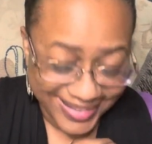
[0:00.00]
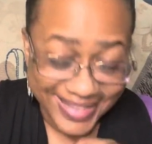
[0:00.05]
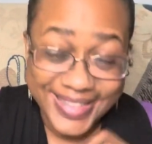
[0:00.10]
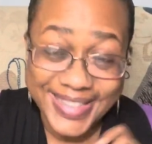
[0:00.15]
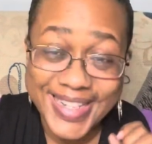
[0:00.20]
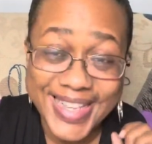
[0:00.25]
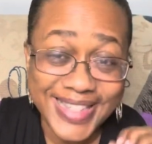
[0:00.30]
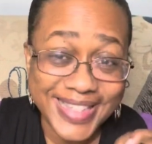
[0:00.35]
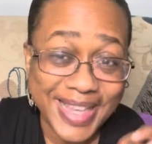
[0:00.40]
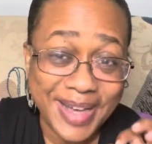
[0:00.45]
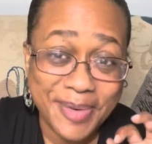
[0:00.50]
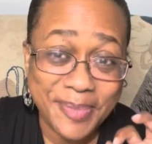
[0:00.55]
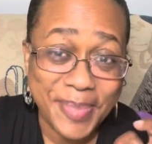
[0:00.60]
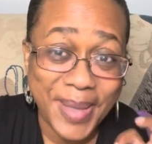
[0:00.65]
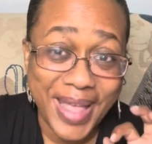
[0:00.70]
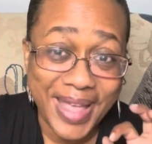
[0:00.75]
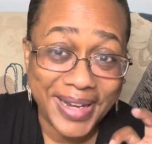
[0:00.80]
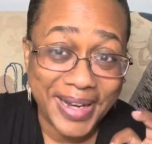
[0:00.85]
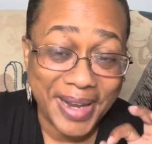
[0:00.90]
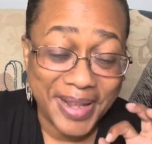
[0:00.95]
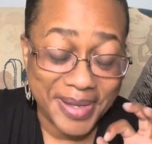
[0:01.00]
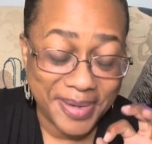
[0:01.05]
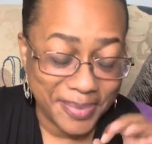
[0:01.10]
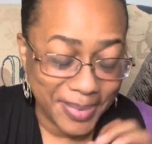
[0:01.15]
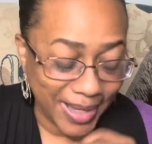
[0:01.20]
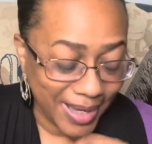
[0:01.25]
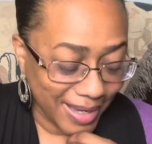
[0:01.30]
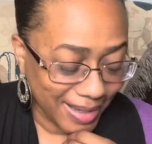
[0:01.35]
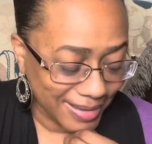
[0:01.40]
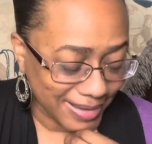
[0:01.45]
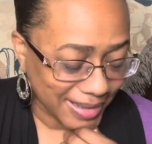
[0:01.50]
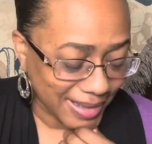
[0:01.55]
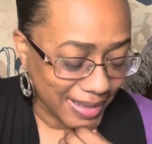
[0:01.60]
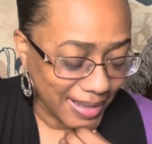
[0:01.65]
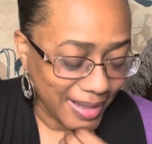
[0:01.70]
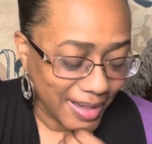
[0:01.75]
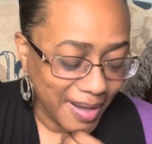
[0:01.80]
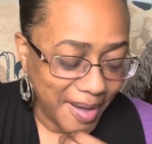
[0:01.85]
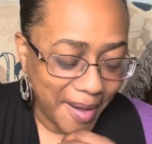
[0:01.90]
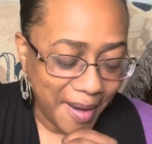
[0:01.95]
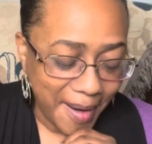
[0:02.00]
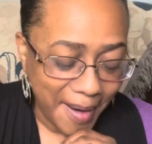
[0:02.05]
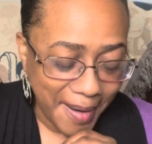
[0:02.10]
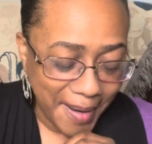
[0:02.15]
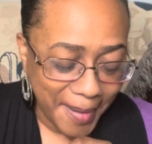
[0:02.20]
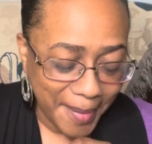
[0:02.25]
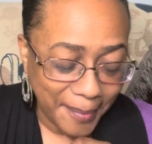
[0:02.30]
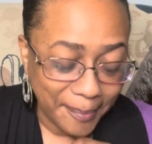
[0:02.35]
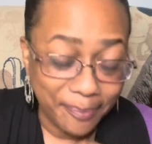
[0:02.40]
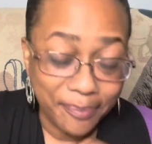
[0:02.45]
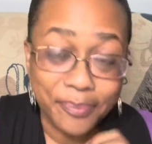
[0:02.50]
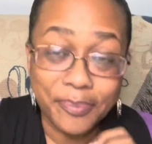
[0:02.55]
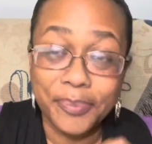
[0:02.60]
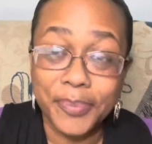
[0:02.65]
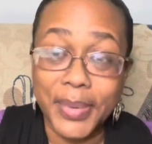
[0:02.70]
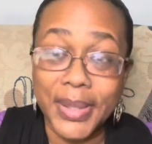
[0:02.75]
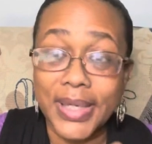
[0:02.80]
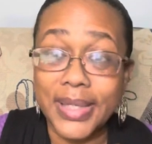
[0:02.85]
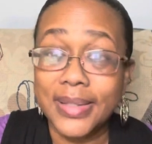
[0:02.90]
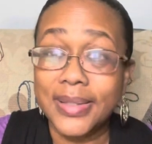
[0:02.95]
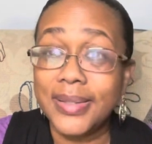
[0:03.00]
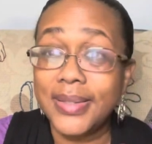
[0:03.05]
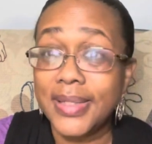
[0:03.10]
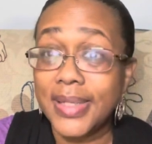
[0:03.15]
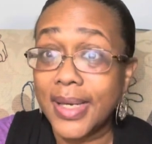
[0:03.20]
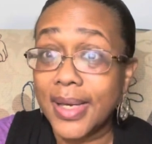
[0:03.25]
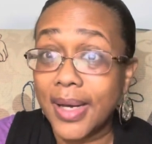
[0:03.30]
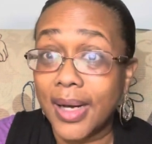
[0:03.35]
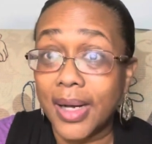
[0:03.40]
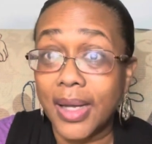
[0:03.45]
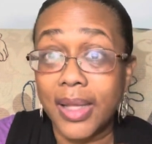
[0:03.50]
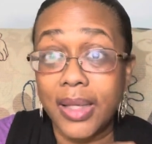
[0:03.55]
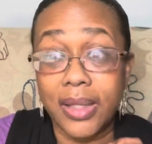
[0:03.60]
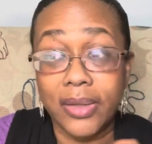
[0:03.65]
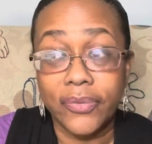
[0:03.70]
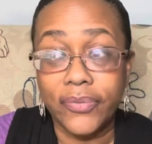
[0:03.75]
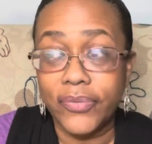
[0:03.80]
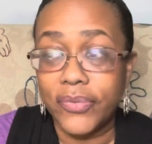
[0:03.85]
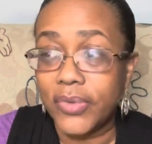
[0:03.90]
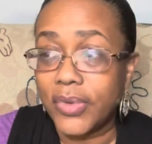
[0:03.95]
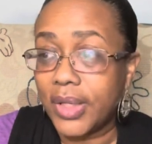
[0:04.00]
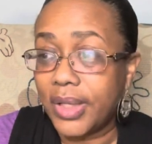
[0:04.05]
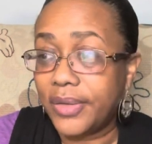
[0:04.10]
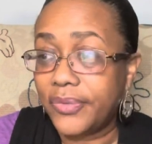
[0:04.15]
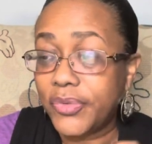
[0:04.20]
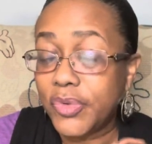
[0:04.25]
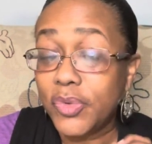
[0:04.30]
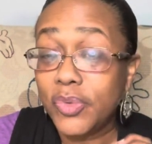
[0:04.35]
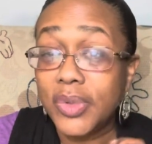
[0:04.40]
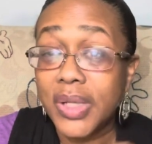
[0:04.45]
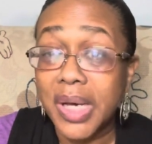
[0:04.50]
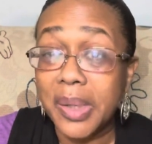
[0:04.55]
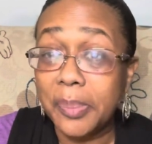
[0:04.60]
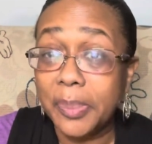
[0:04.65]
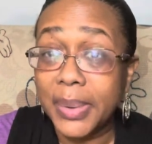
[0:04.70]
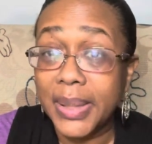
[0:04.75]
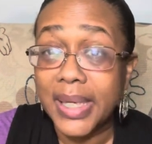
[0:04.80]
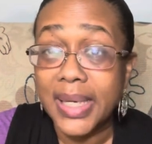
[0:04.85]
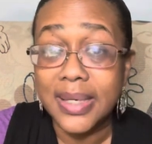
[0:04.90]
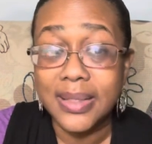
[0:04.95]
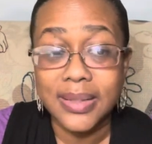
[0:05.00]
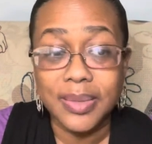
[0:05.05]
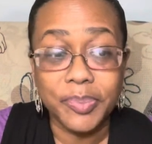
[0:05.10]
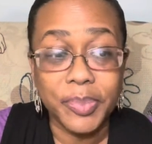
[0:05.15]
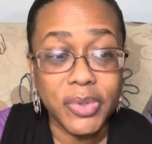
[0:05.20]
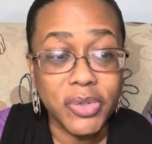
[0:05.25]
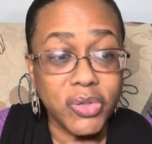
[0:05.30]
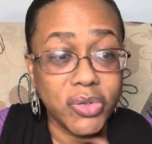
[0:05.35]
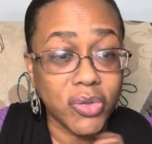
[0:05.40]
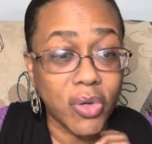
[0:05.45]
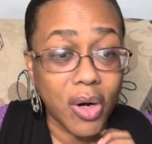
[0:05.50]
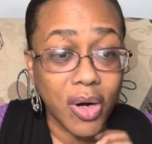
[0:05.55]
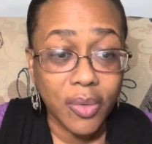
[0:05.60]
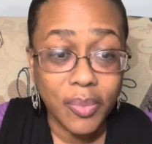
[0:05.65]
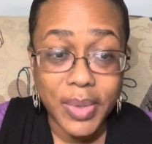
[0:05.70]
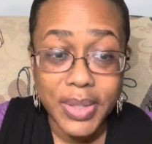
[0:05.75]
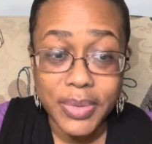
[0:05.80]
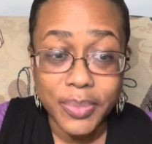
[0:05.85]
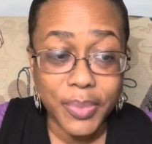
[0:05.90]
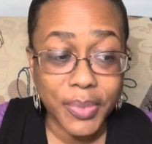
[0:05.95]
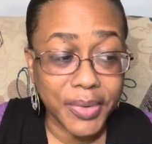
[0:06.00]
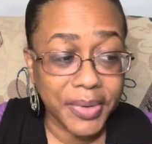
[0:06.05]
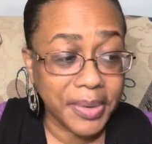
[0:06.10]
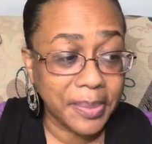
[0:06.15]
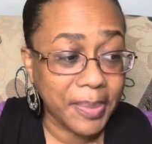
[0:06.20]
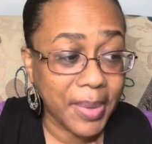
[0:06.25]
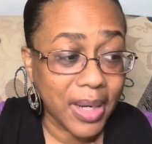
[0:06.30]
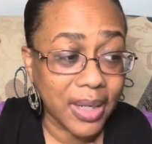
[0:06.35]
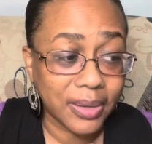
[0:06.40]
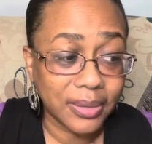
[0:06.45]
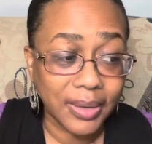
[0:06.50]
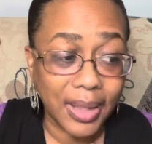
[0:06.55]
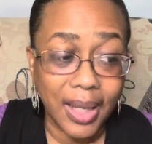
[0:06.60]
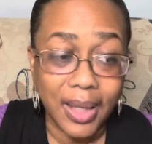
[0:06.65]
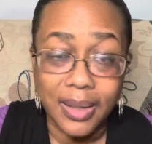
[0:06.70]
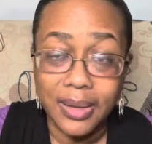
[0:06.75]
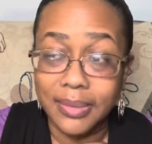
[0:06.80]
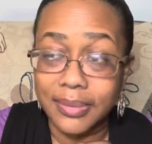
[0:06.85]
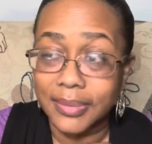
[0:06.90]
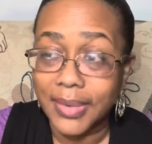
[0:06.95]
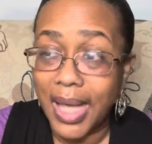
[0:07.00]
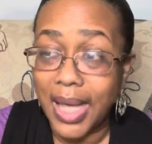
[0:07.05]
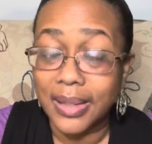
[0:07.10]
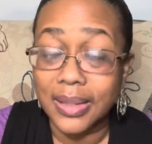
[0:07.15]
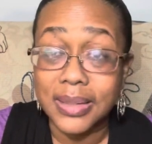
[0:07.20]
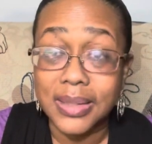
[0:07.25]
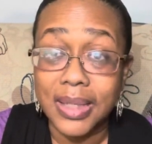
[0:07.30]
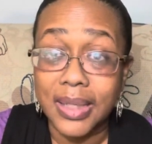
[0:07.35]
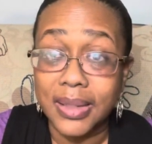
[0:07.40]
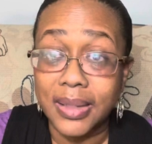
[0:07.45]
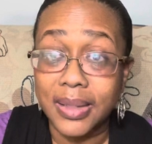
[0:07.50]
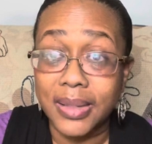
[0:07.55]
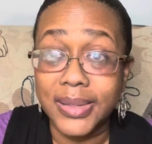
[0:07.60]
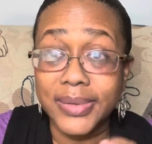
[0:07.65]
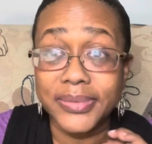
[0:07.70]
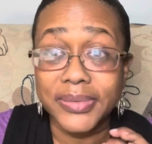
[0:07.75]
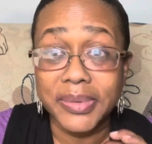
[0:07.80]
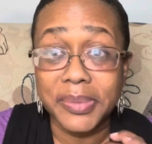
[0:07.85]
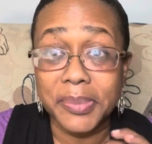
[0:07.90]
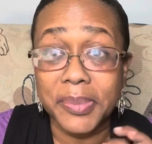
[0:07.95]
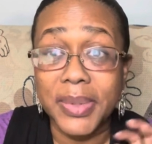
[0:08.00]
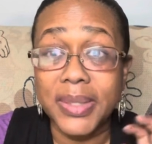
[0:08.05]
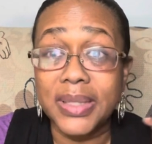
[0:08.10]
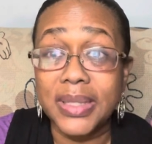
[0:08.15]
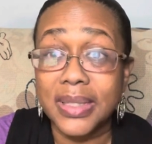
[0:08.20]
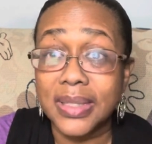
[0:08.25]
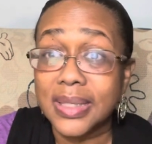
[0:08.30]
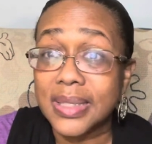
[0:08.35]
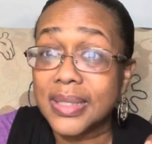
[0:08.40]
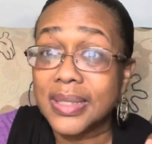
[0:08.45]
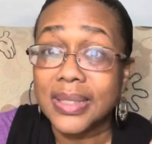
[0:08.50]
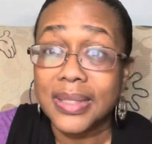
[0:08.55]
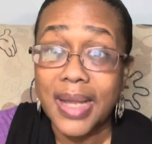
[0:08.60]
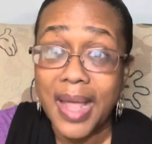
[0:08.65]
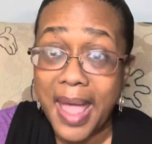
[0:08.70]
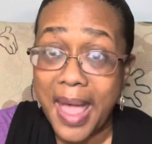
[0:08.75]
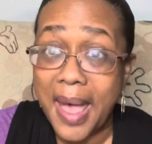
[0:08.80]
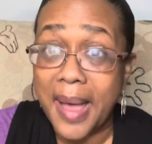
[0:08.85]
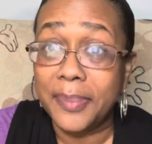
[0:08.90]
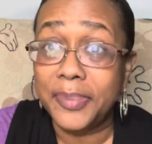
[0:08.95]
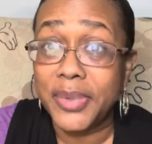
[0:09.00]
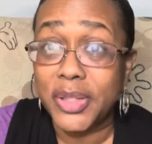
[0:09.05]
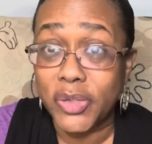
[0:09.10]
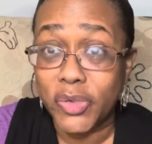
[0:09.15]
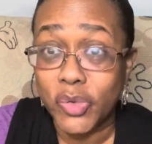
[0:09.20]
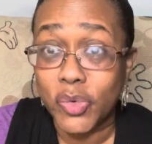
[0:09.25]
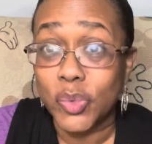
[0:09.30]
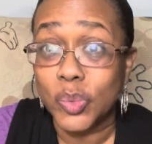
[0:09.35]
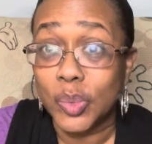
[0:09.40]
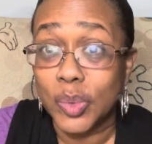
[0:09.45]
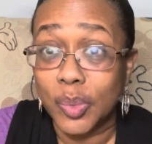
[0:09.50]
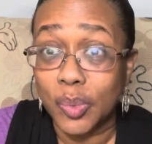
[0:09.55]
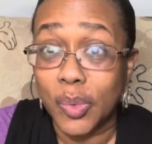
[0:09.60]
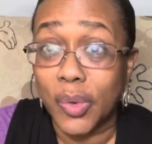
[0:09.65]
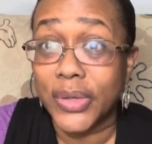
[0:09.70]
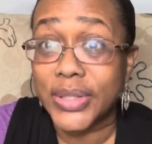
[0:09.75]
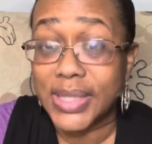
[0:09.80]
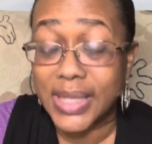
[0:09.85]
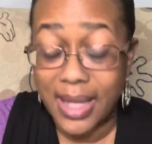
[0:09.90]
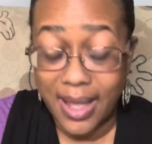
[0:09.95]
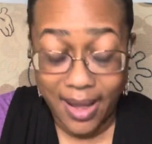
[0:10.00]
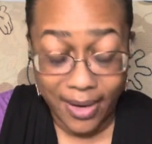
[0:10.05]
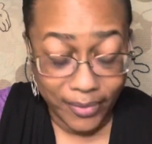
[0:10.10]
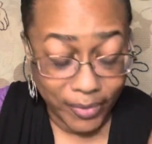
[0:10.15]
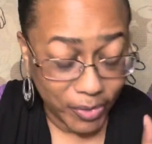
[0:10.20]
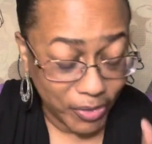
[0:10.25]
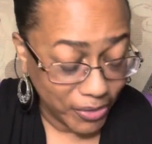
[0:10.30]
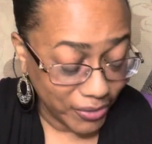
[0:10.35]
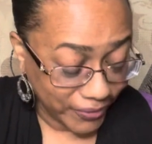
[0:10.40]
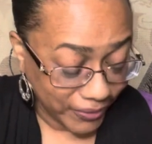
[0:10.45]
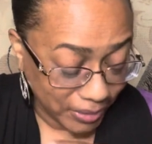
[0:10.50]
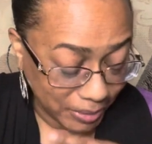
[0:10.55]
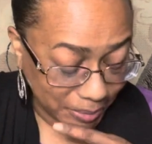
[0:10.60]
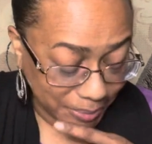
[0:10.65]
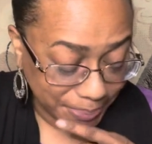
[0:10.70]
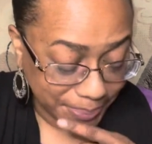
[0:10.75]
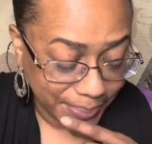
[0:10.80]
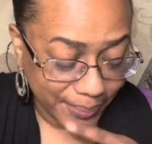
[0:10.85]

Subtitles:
That's how bad I am, guys. But yeah, if you love plants, but you're always worried about like how to take care of them, this is an app that you will want to have on your phone.